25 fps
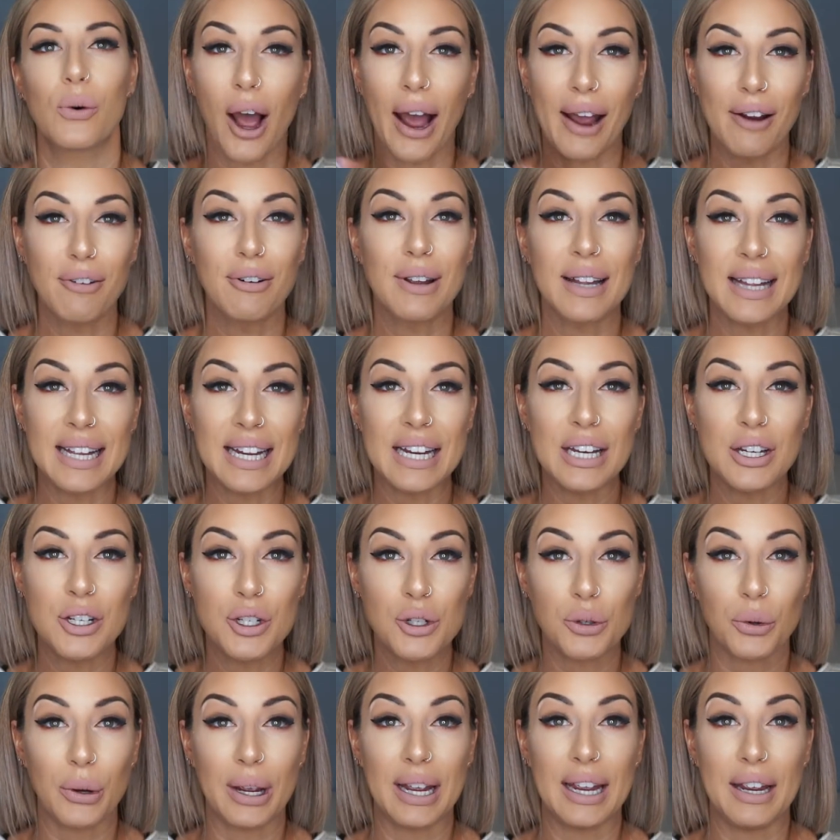I really
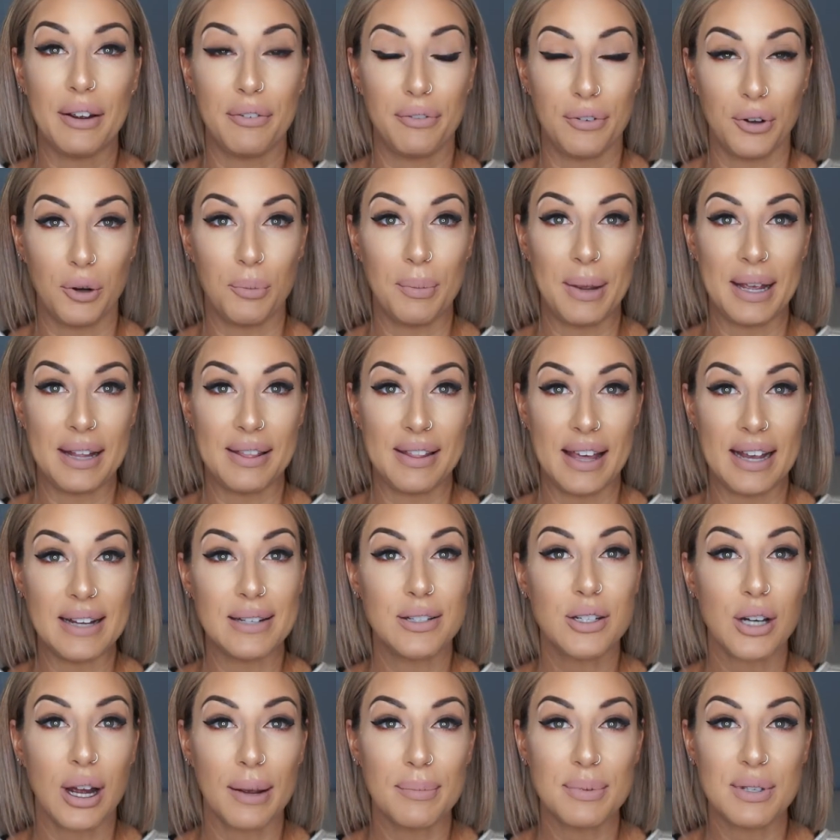enjoy filming
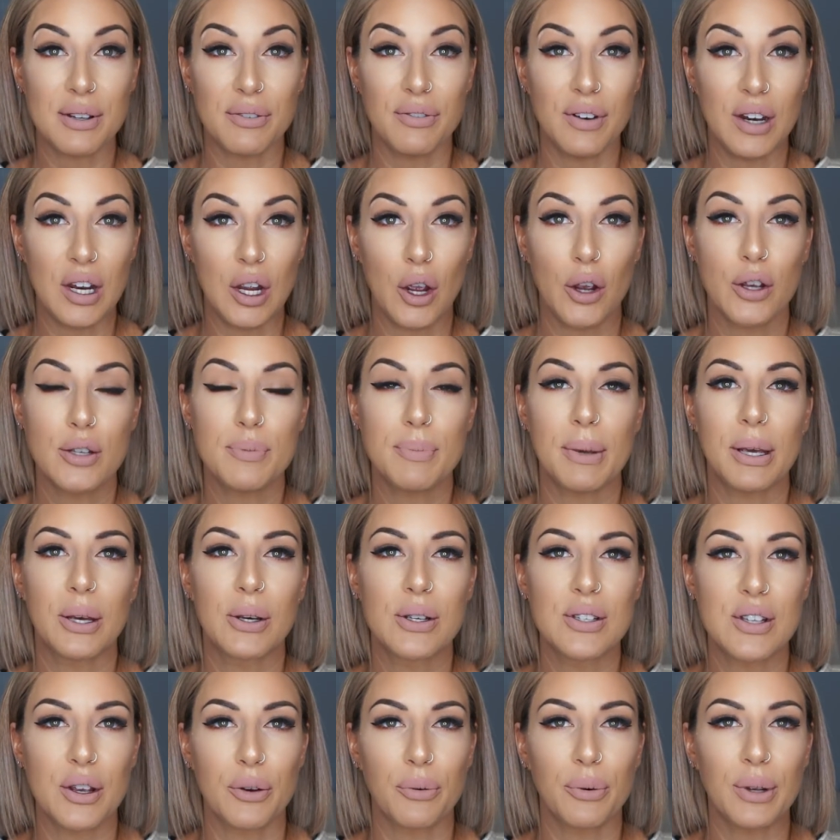these types of videos
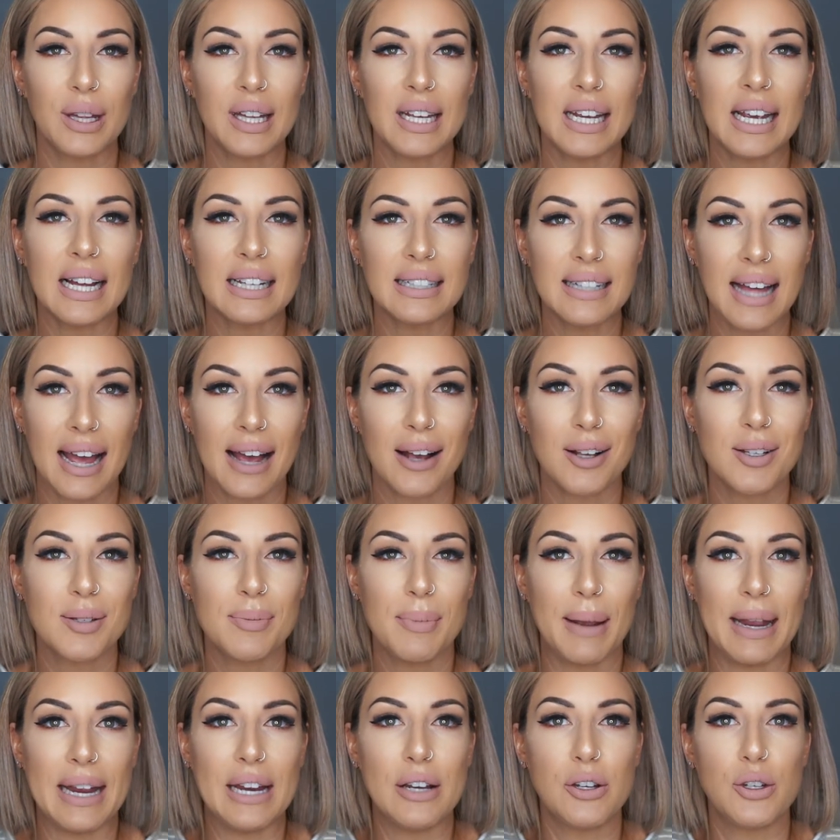because it really allows
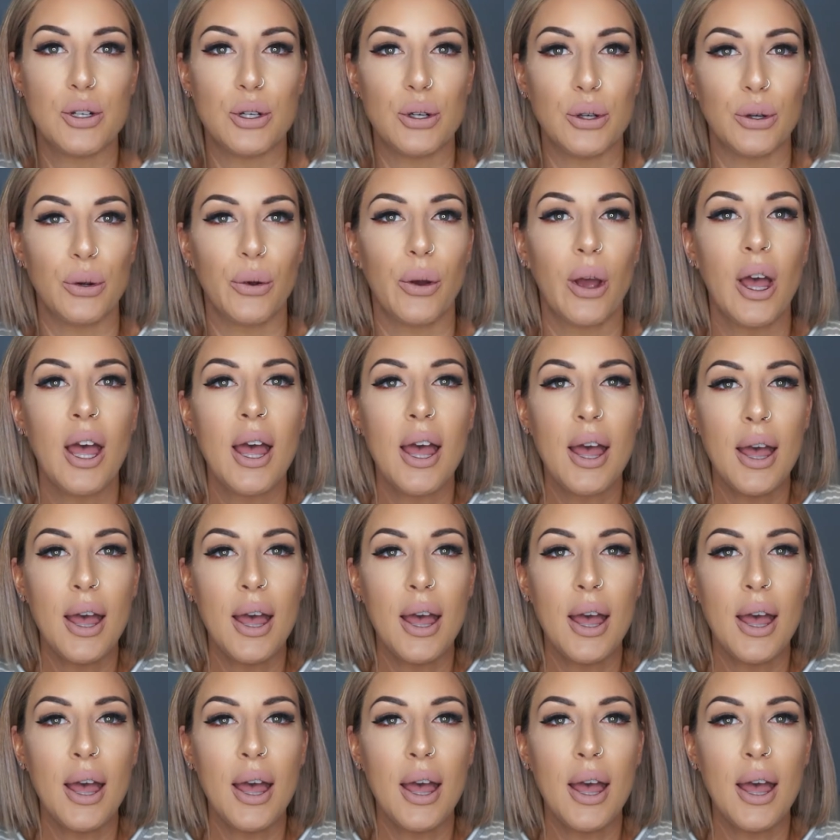me to